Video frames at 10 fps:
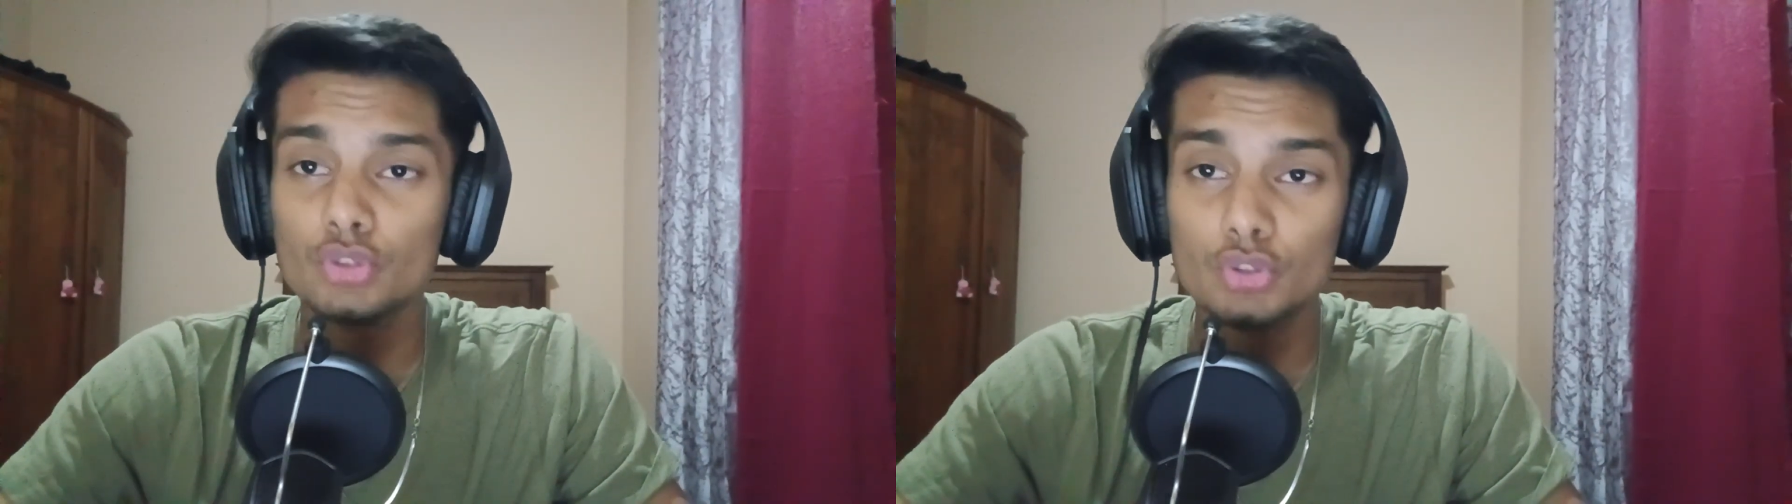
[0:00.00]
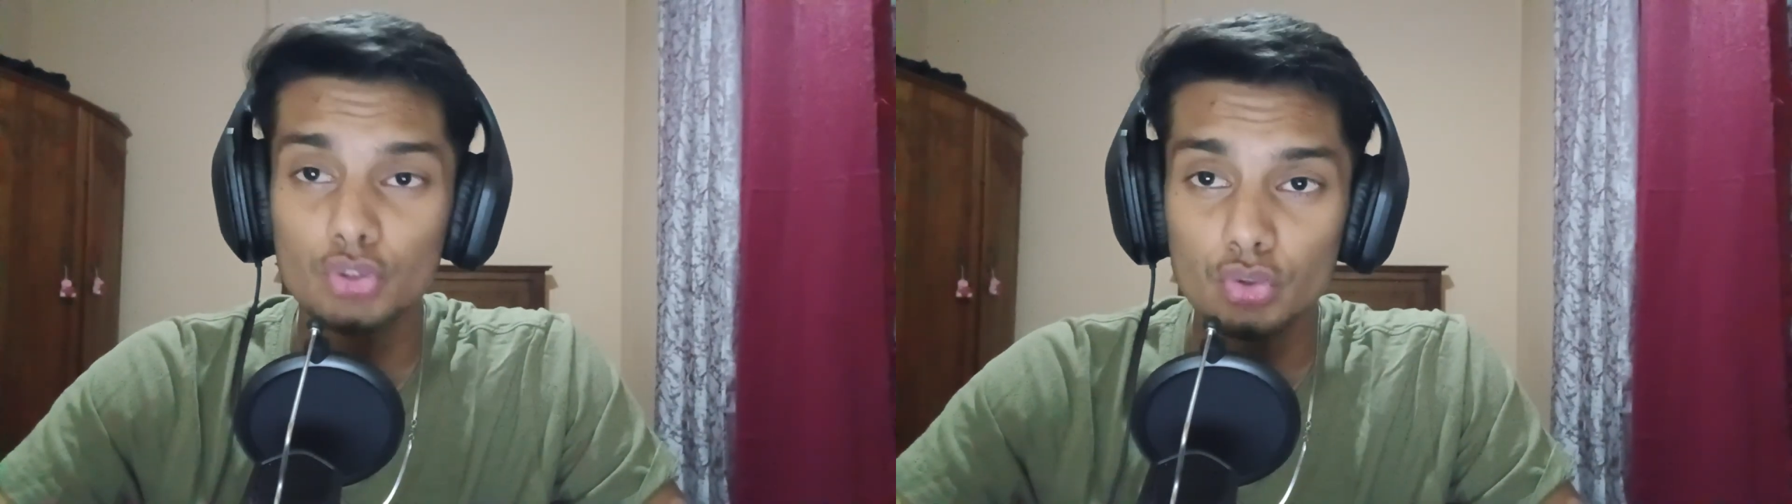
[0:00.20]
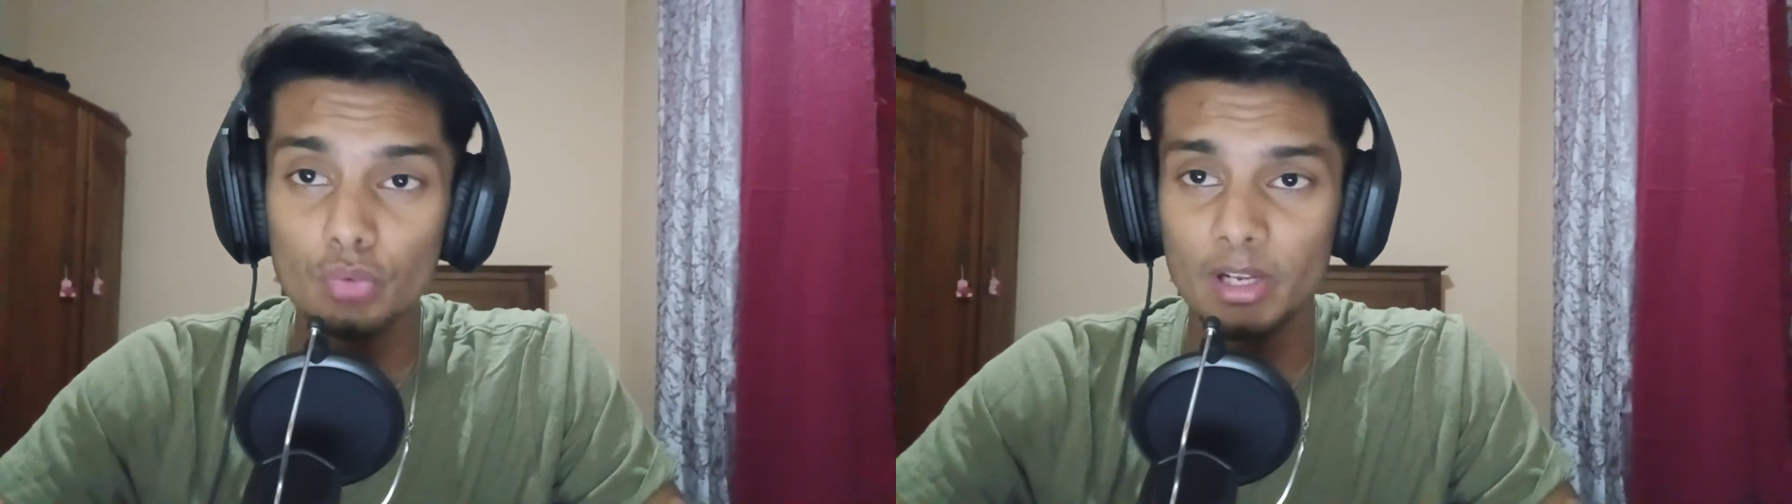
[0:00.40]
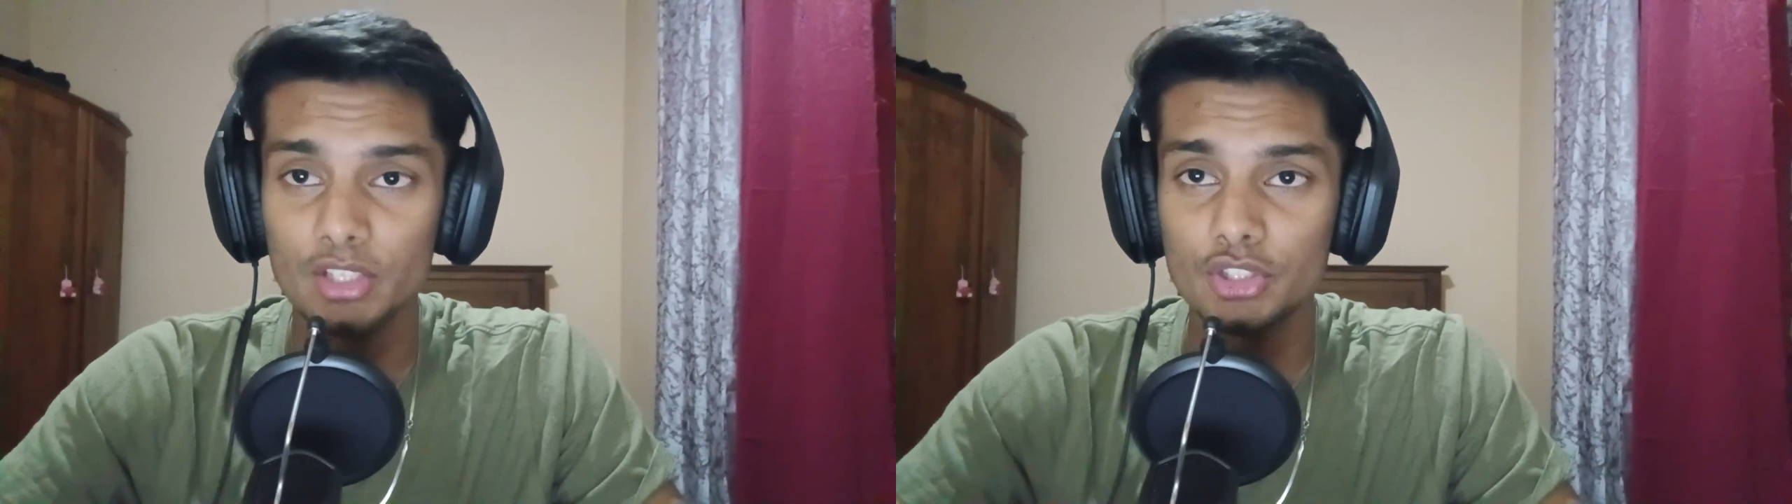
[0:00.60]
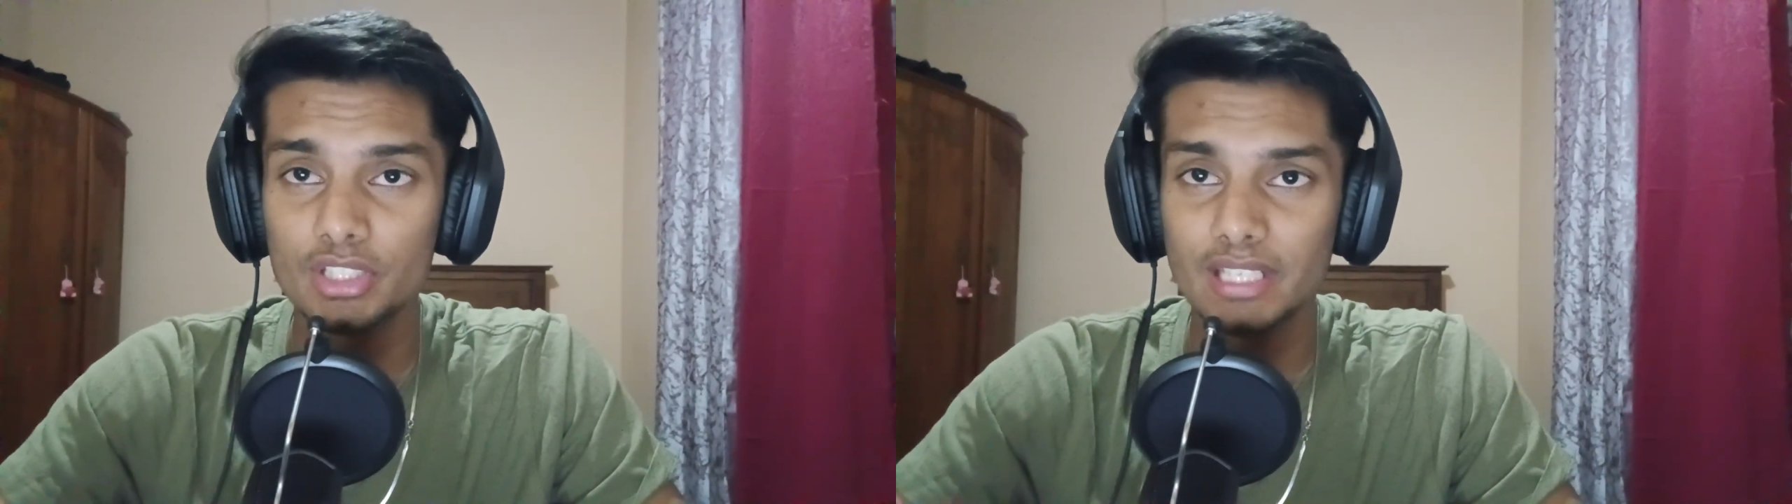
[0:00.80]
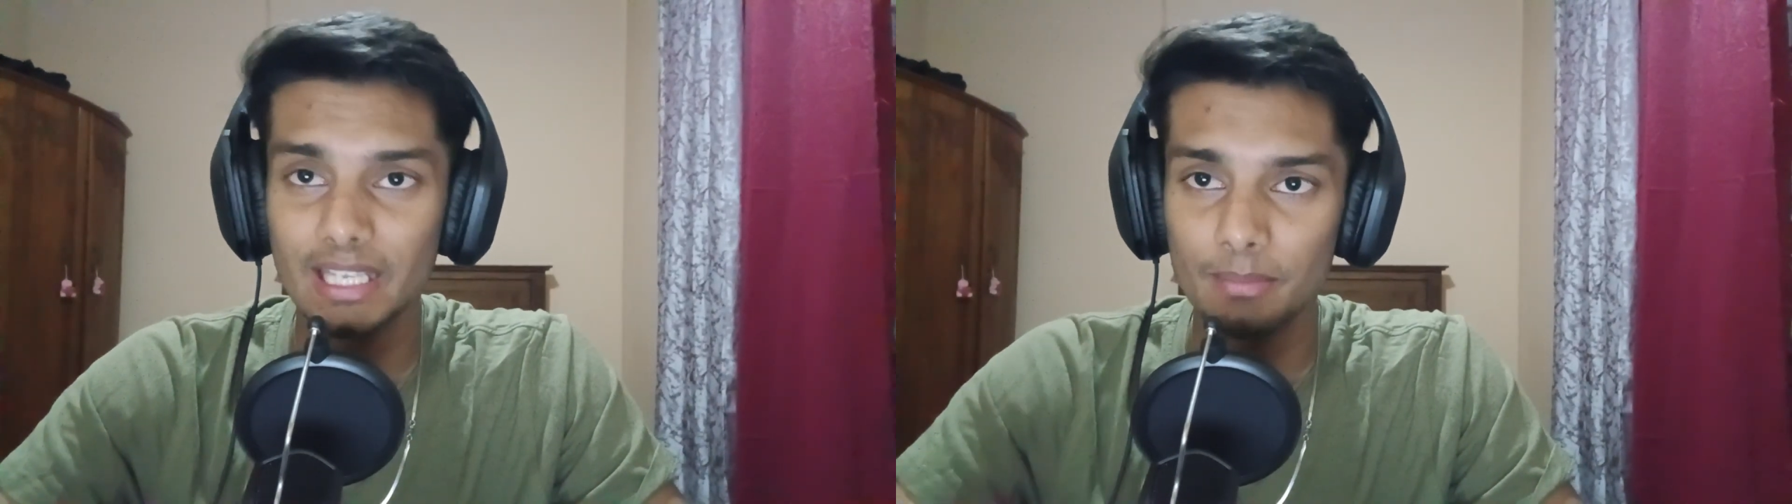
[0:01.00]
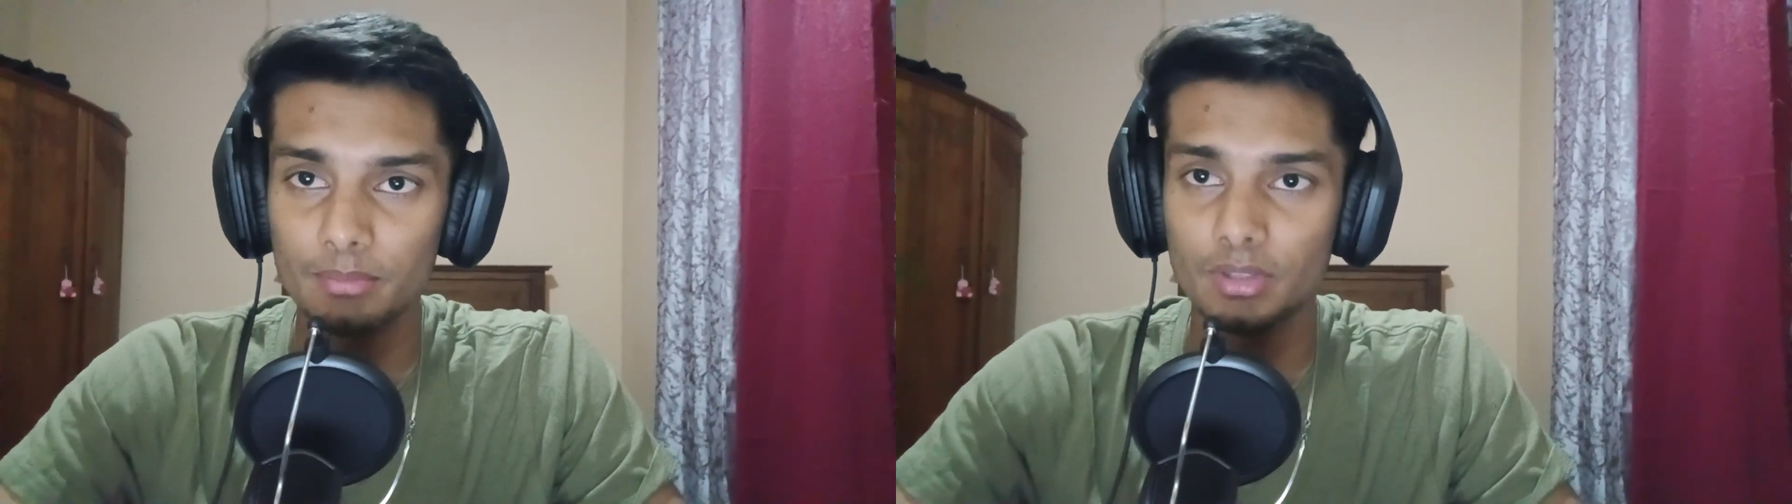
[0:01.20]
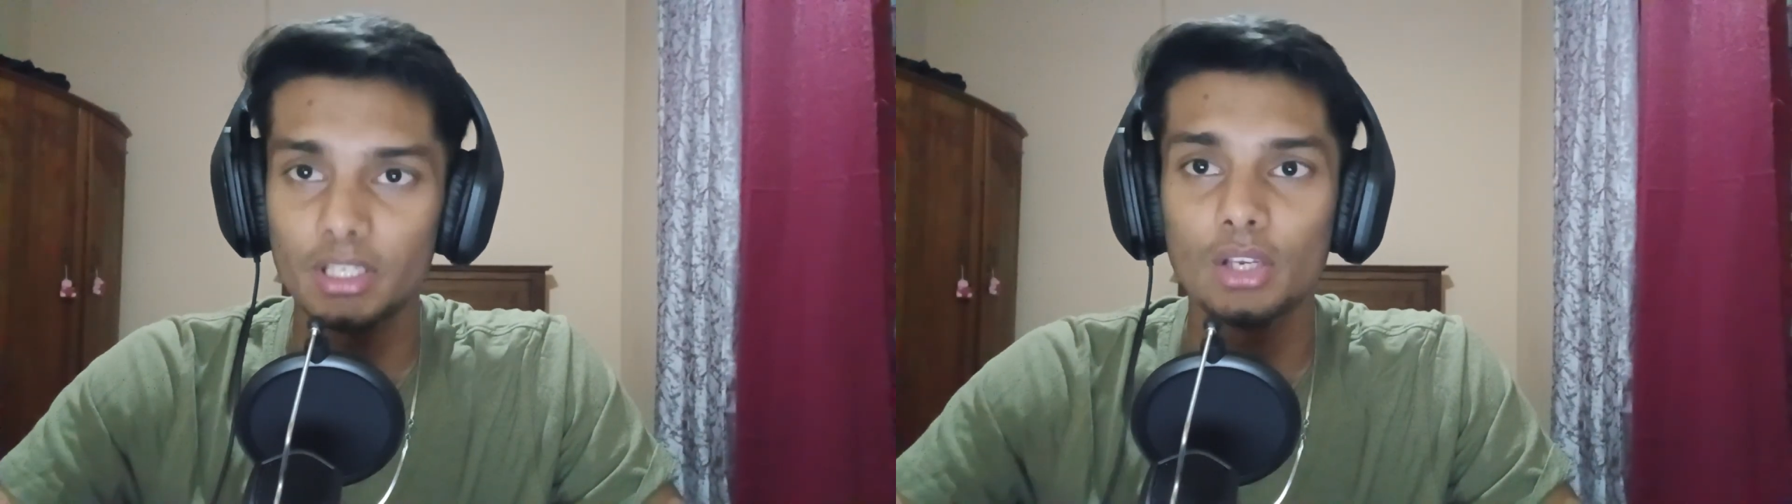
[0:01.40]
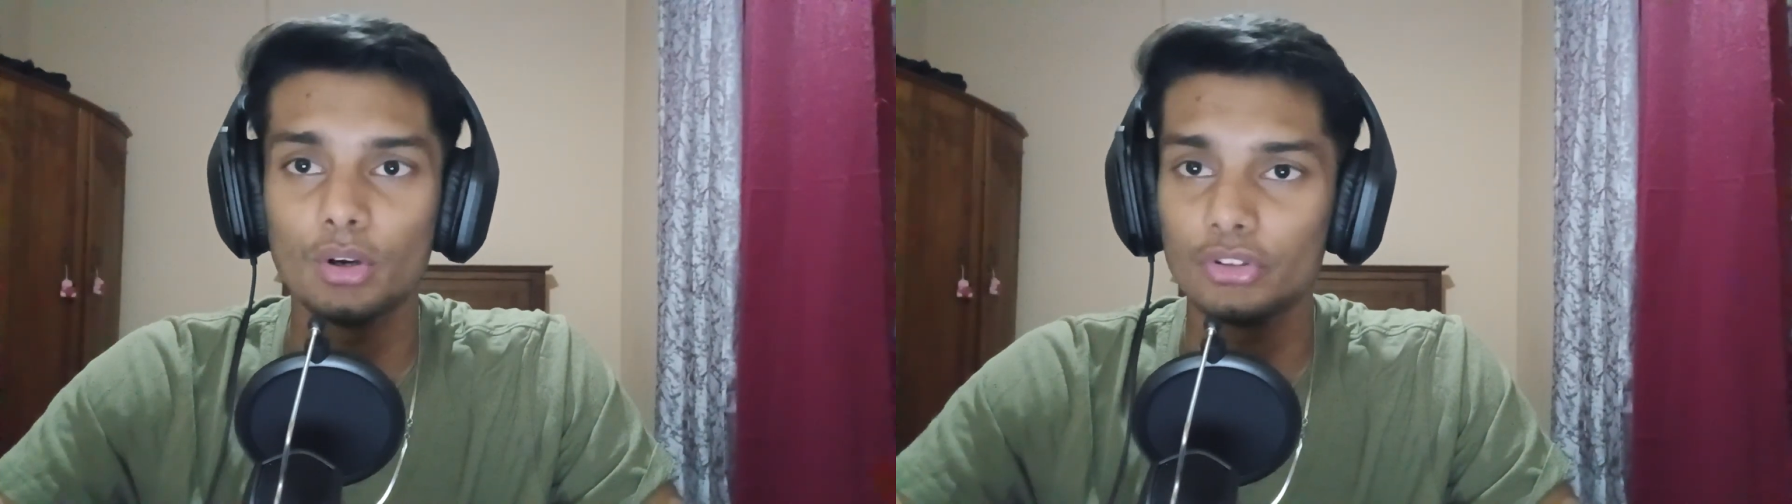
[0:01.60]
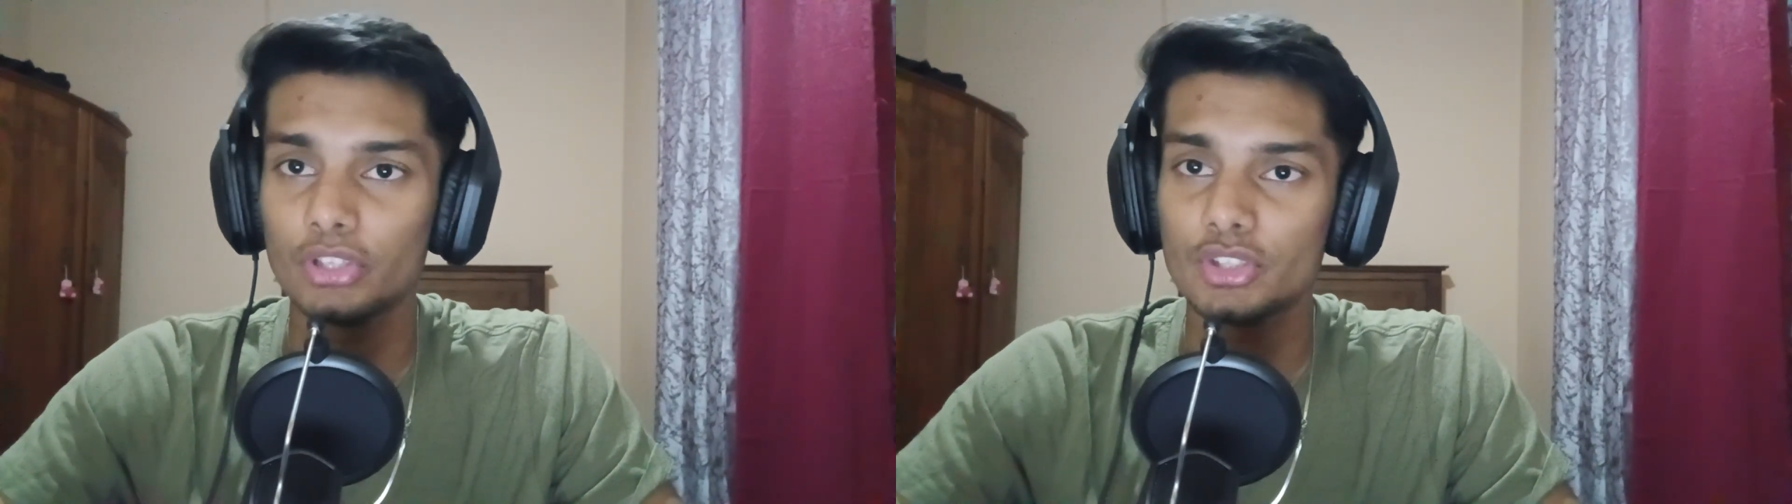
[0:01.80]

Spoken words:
too much deeply on